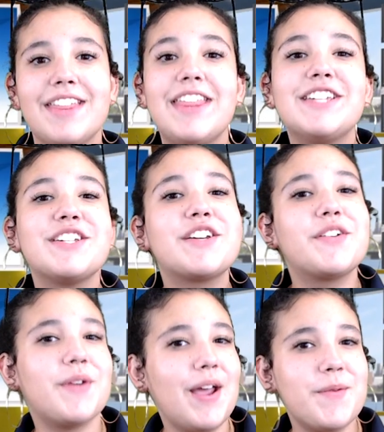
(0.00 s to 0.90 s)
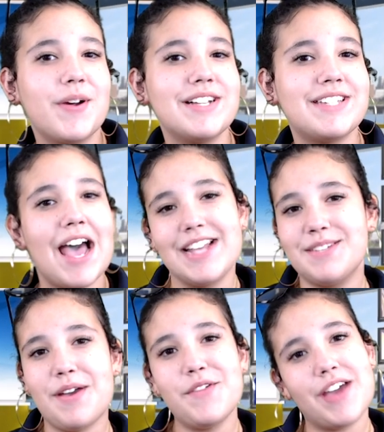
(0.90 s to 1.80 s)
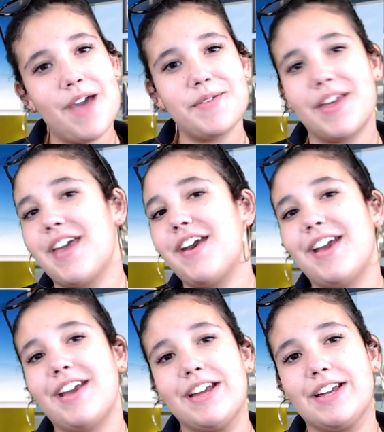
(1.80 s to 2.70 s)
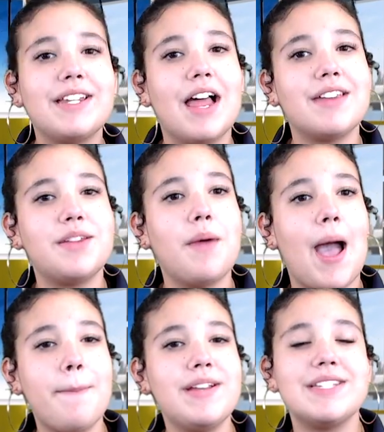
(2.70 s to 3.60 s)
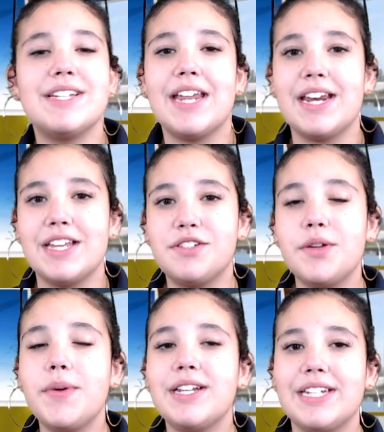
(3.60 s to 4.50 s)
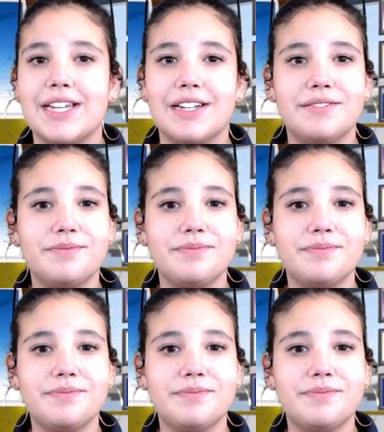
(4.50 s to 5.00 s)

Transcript: That's a great word to add to my vocabulary. Now let's see what happened in Today in History with Nia.